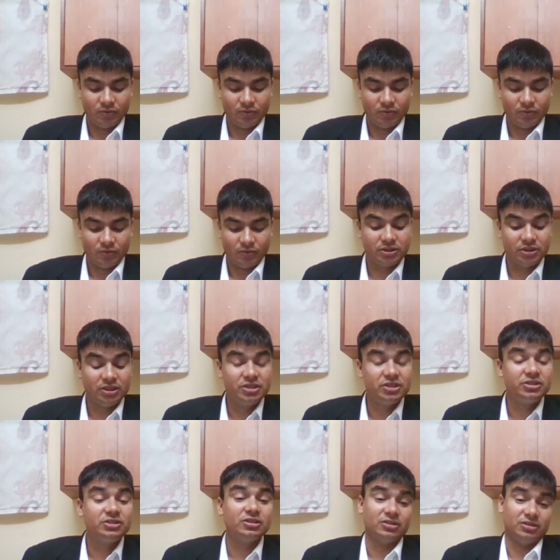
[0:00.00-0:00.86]
for
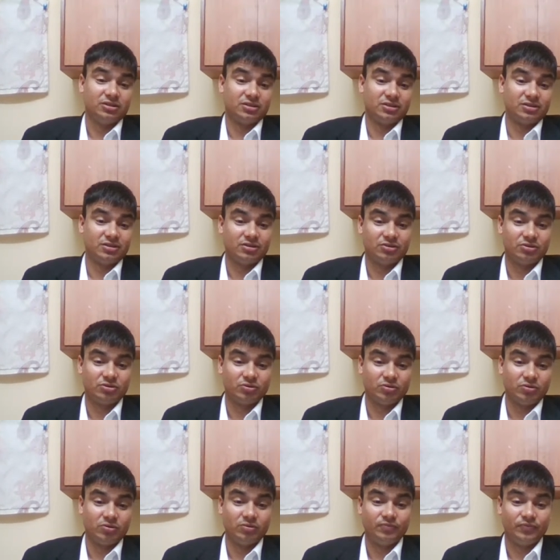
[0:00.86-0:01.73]
citizens.
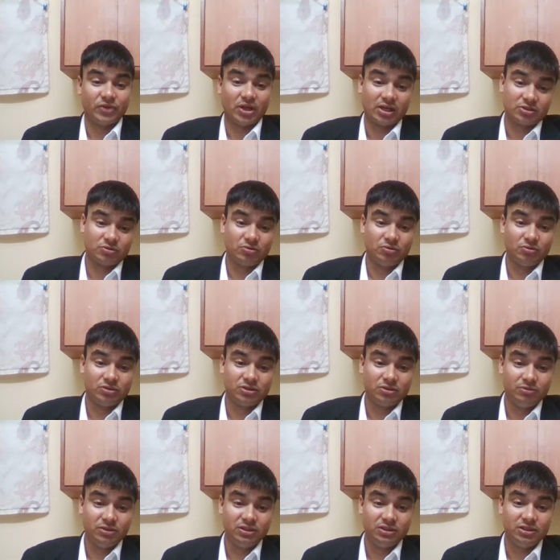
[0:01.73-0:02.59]
So
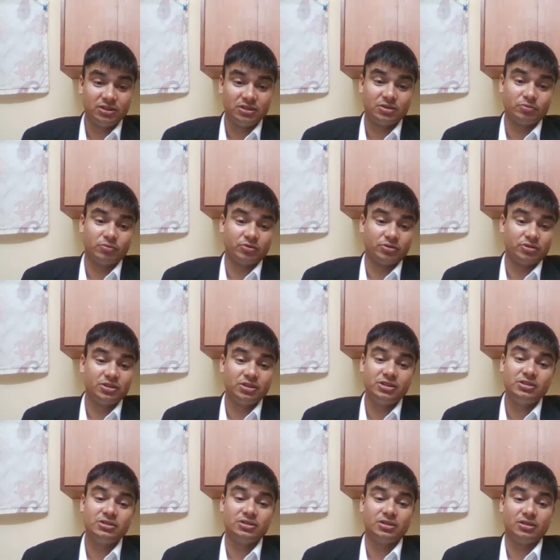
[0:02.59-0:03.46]
exclusively, this is for
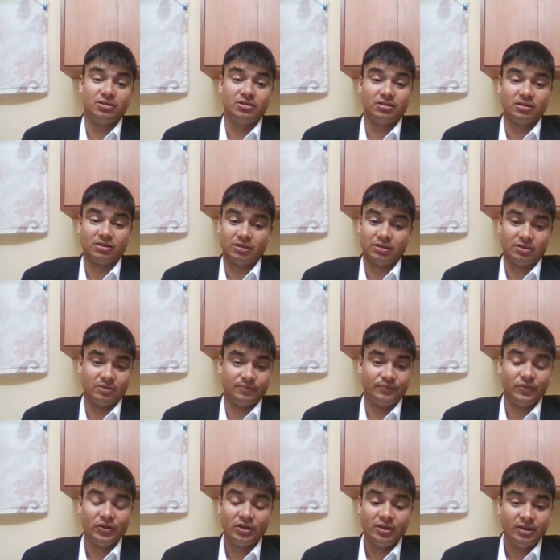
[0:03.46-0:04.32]

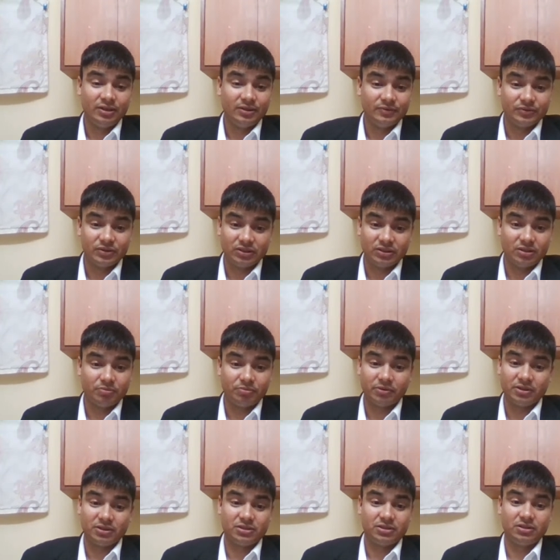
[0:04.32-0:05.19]
citizen. The
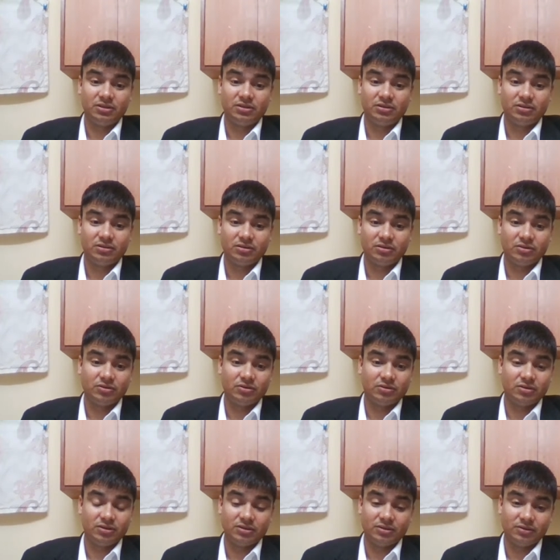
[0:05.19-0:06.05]
person
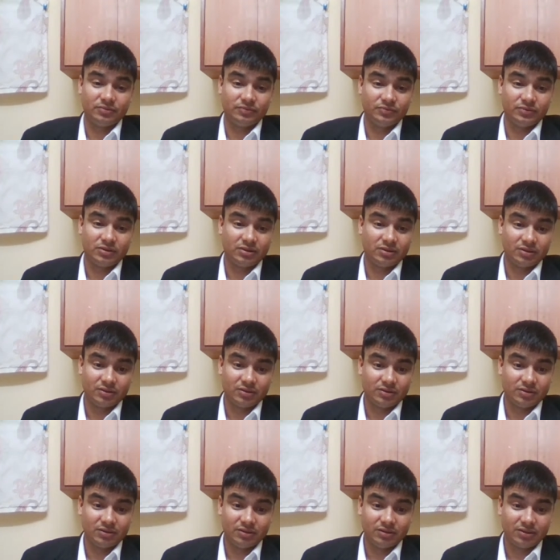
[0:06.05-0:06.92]
uh,
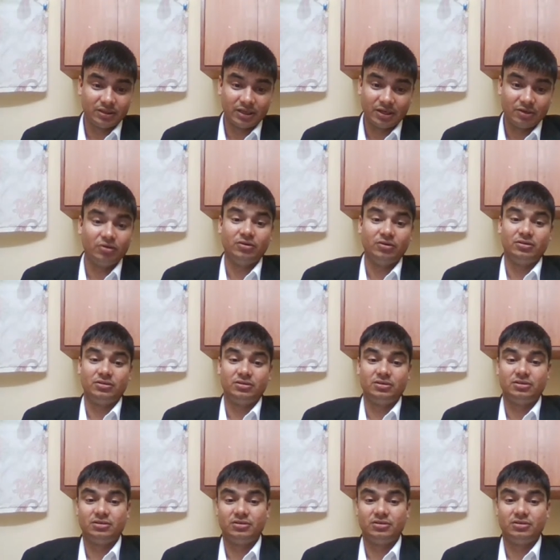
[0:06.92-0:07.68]
cannot